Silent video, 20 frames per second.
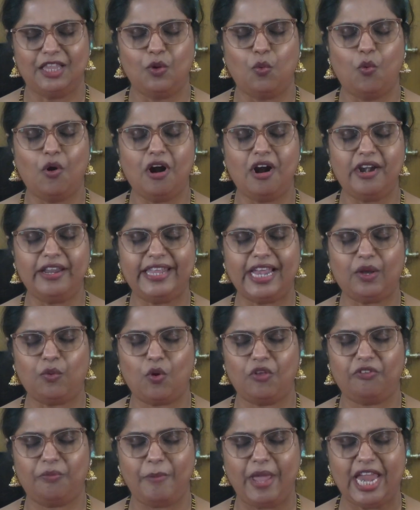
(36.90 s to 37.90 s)
the Word that
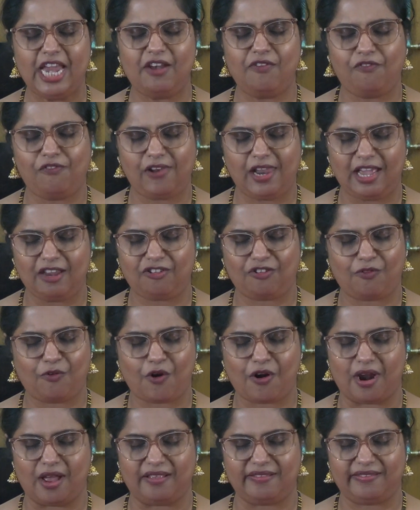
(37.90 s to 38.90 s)
was made flesh
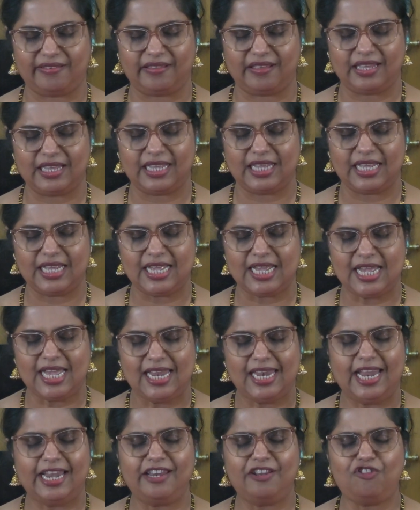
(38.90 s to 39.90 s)
for us.
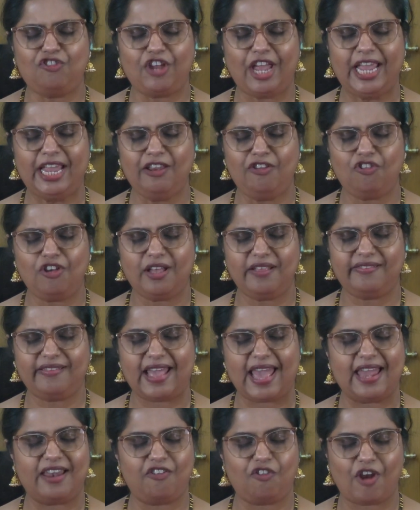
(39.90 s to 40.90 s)
Let it change us
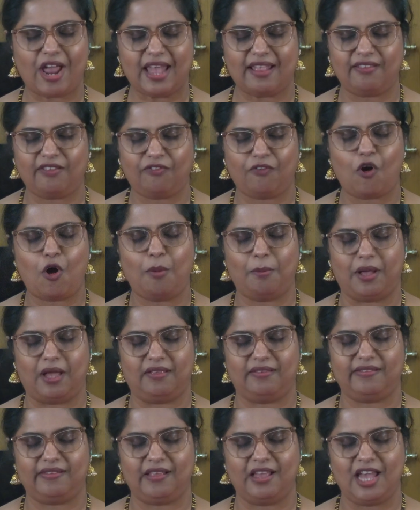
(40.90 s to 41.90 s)
and transform
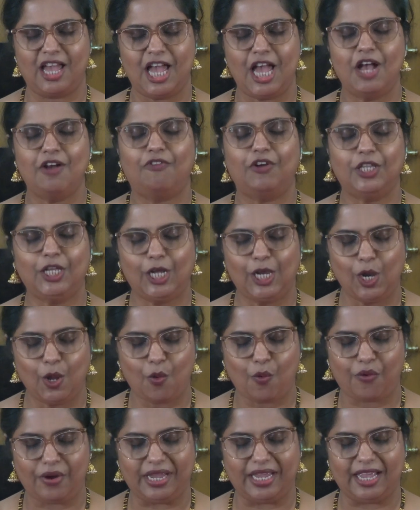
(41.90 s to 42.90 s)
us for the
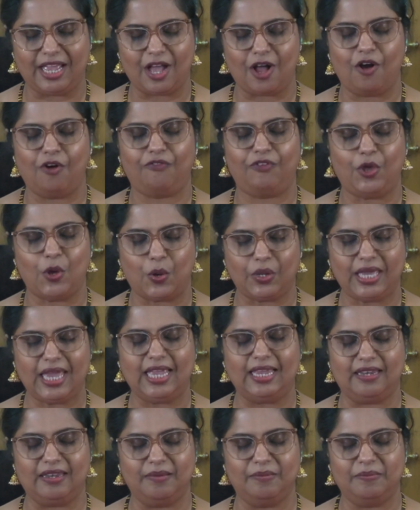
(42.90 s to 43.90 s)
glory of your
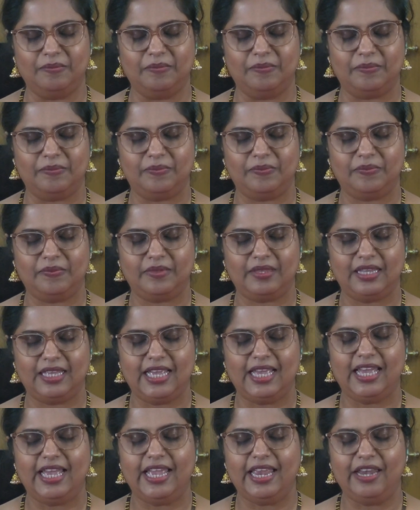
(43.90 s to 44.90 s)
kingdom.
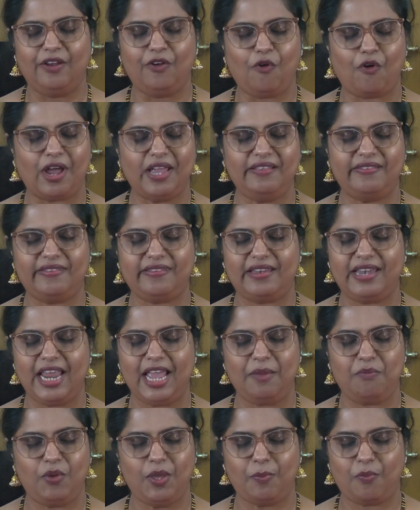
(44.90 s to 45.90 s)
In Christ's
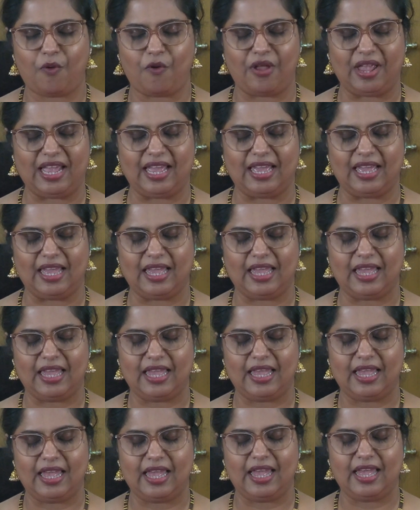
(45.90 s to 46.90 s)
name we pray.
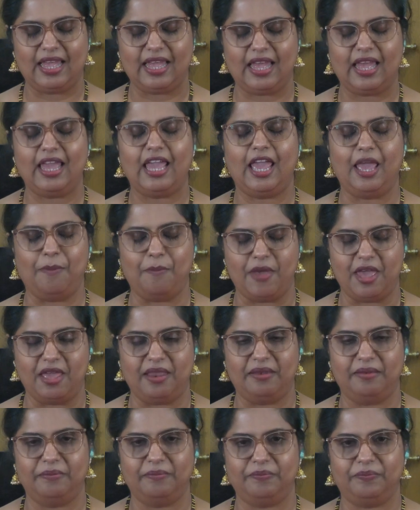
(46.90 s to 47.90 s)

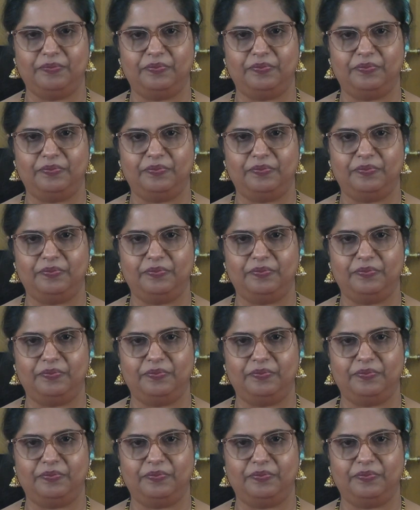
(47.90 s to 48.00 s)
Amen.